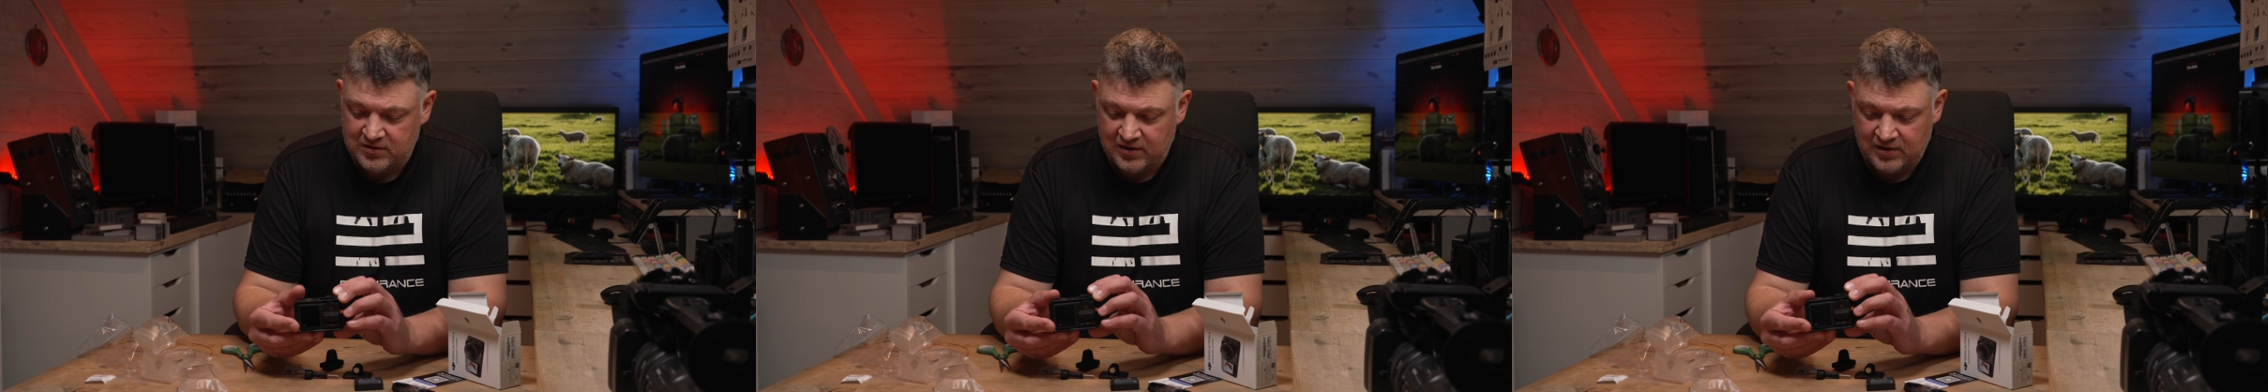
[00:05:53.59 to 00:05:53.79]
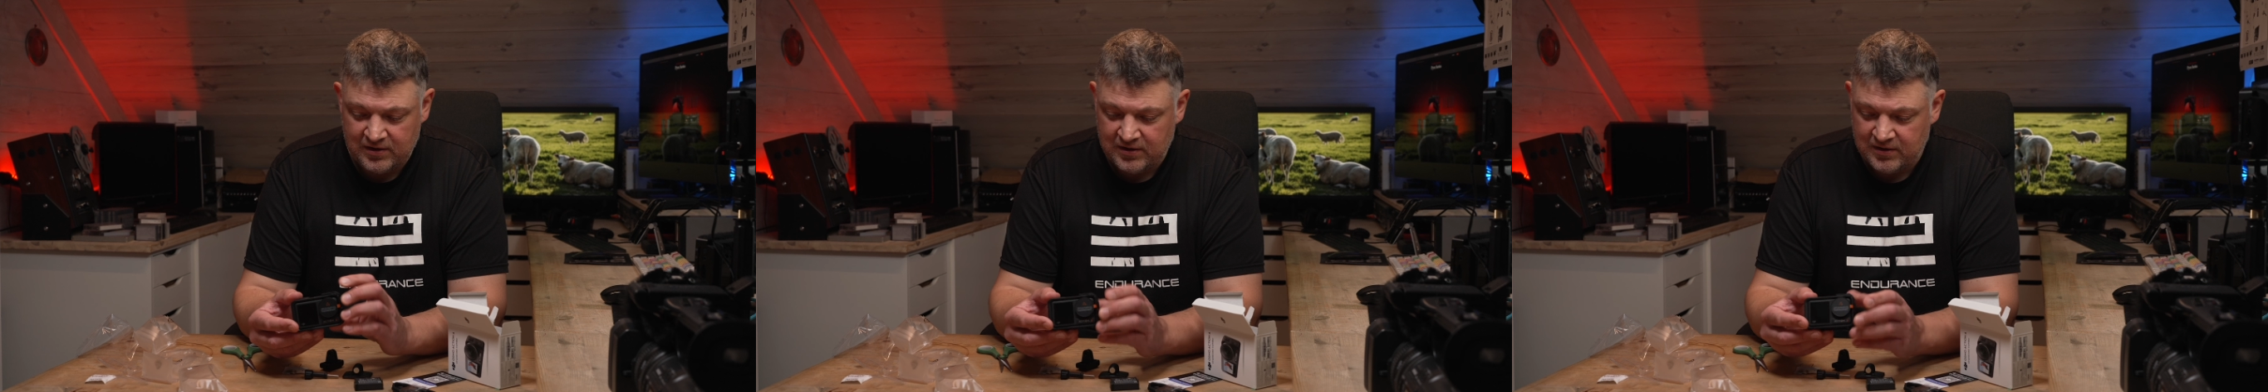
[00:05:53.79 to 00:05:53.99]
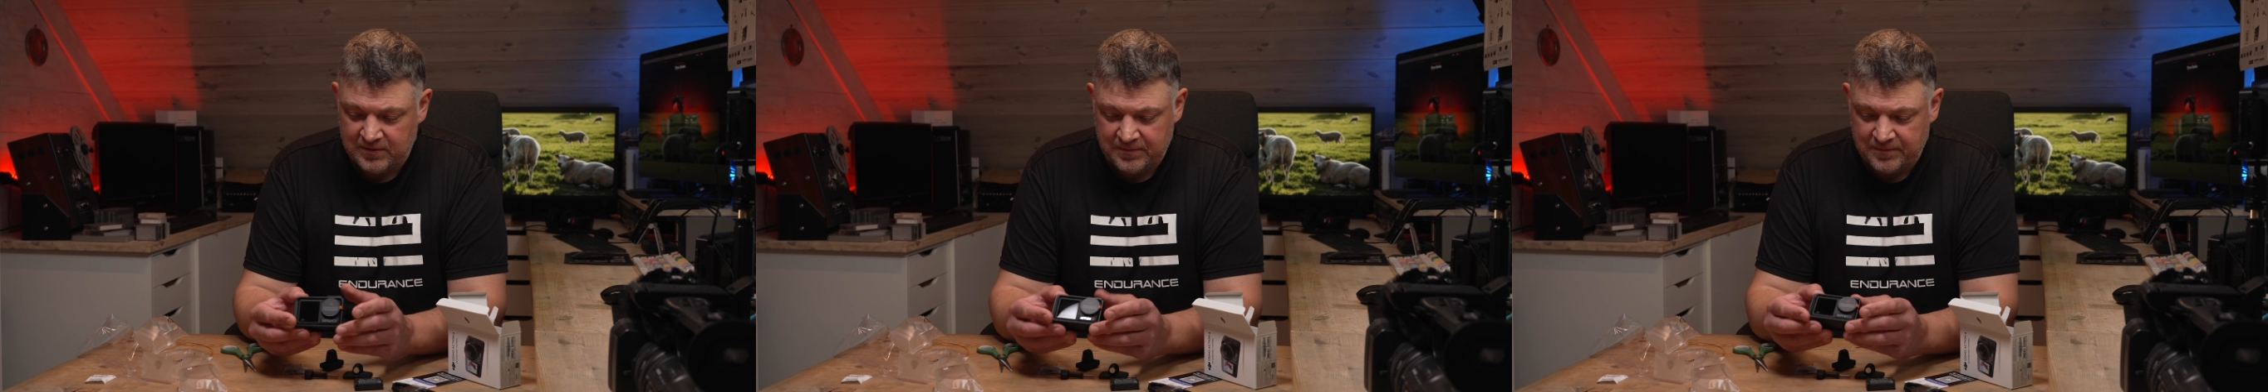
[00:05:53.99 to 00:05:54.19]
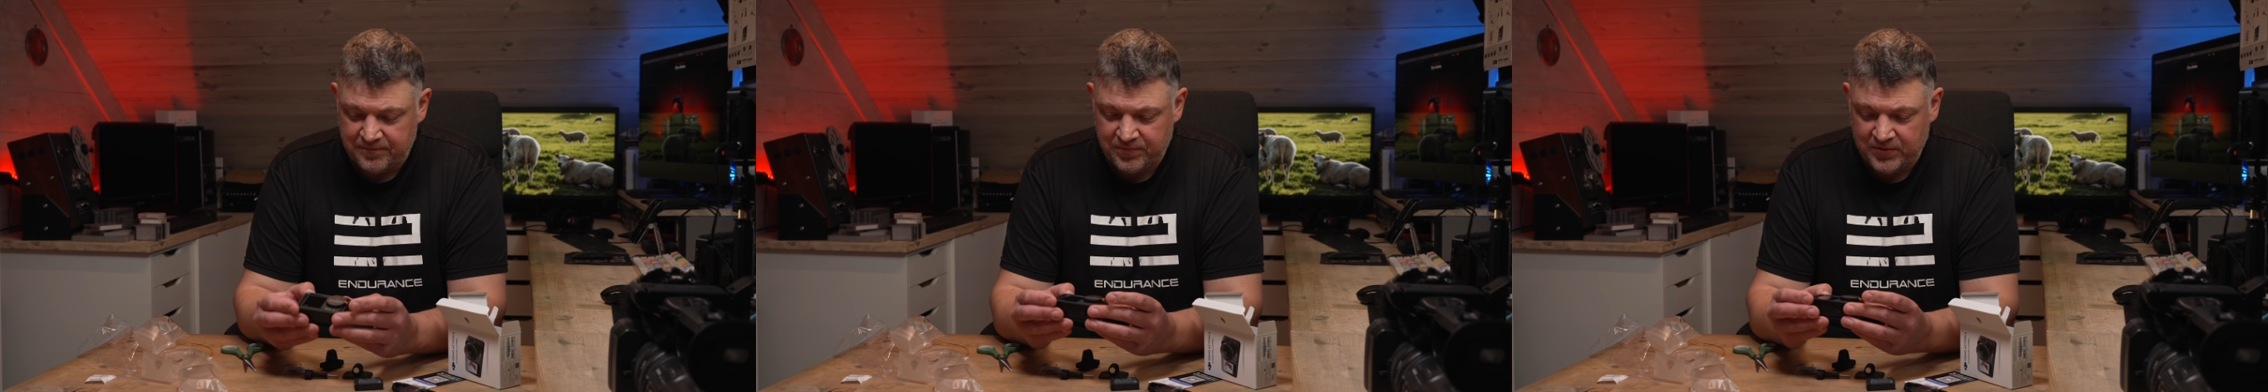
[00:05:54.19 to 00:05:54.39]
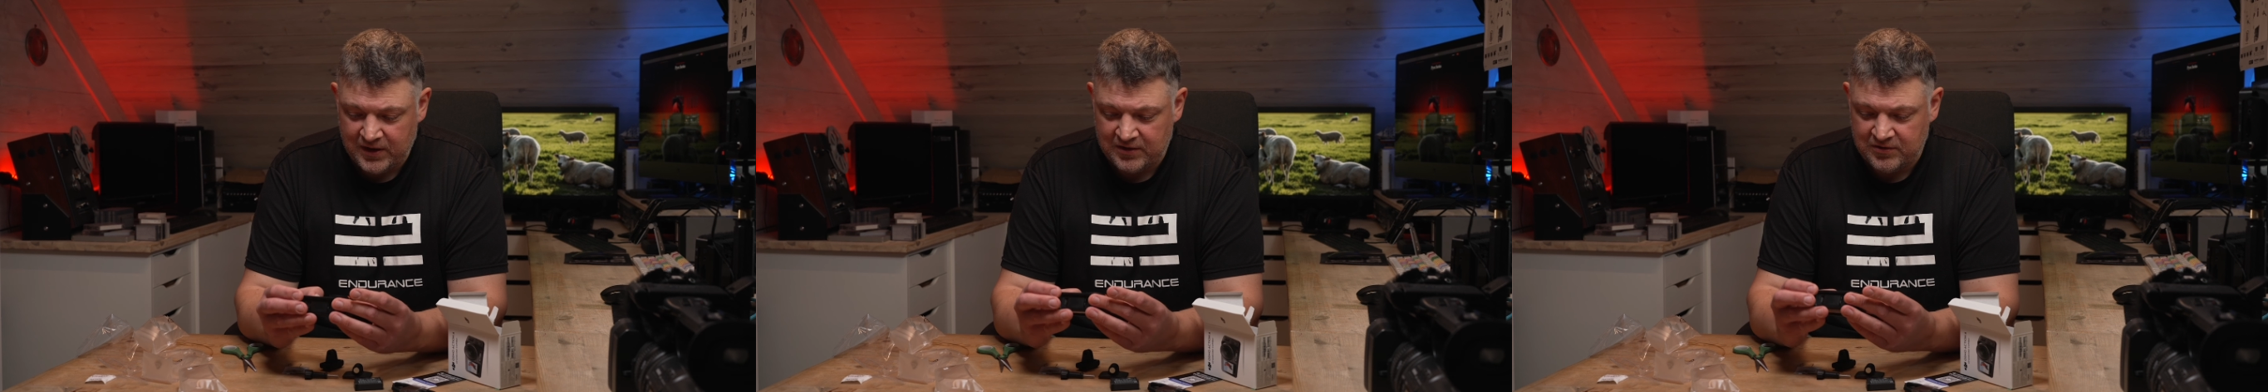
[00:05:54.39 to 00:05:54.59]

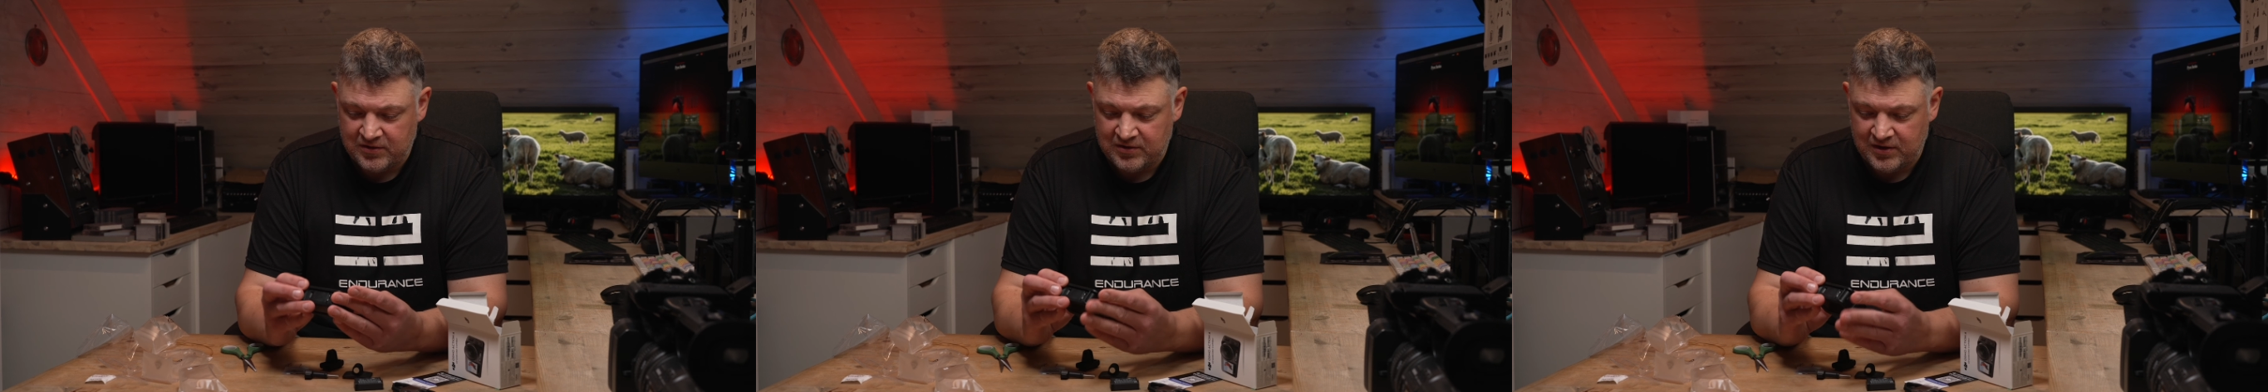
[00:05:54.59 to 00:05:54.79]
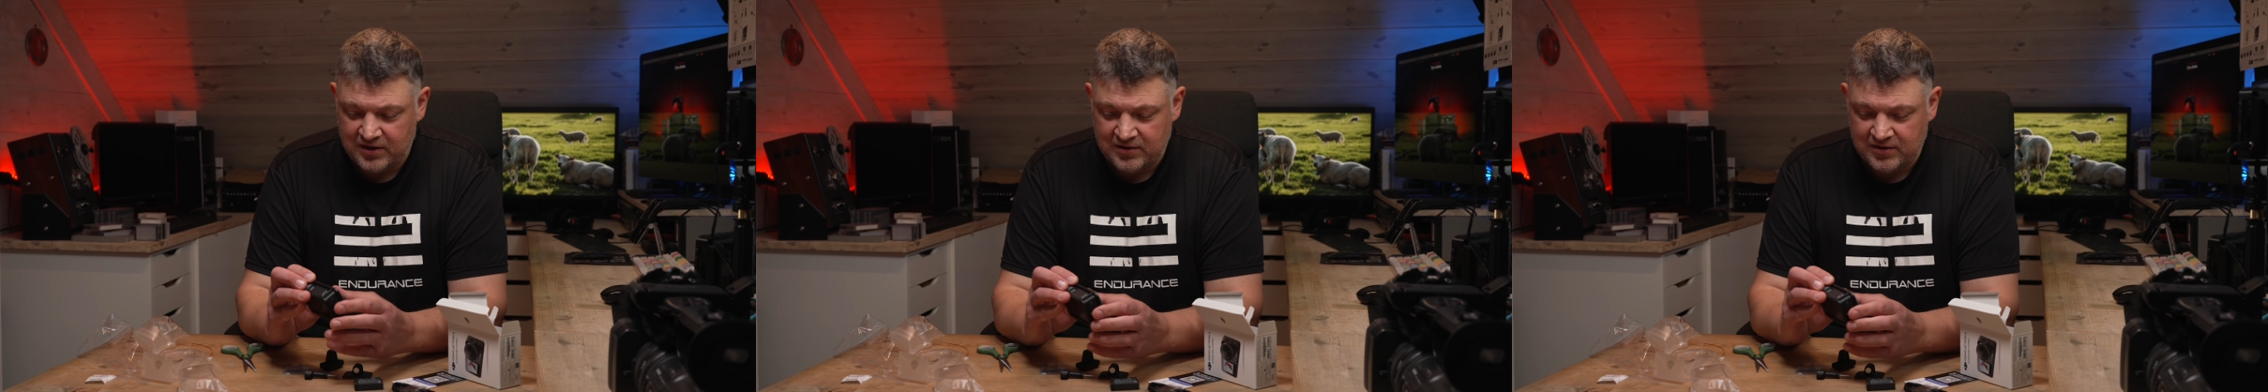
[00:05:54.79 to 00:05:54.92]
as I said,